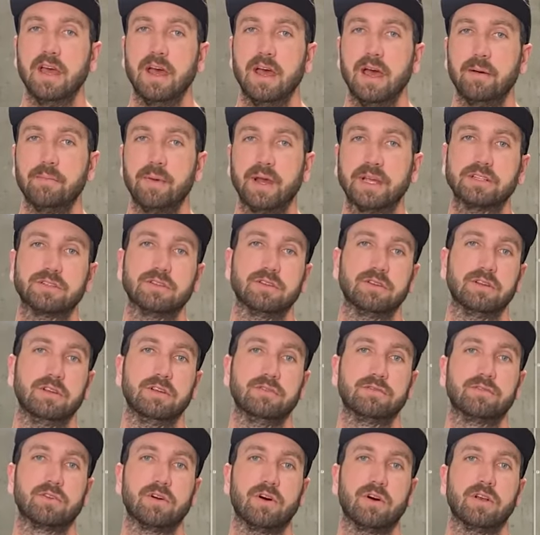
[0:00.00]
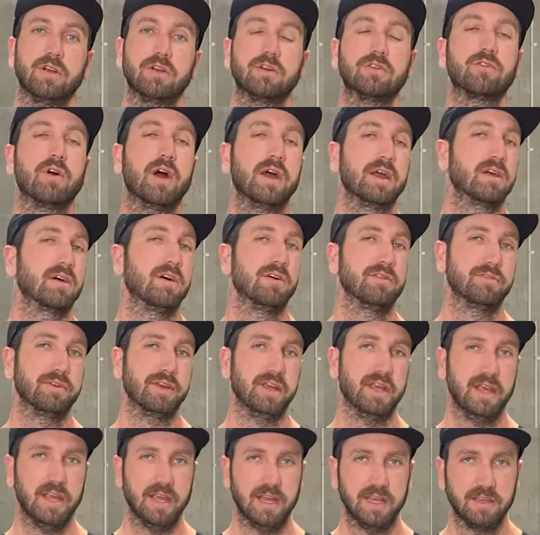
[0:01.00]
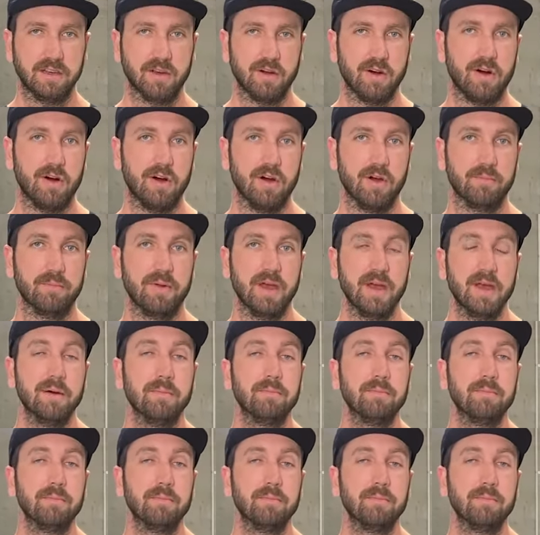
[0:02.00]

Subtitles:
and make sure that you've got great coffee in your home.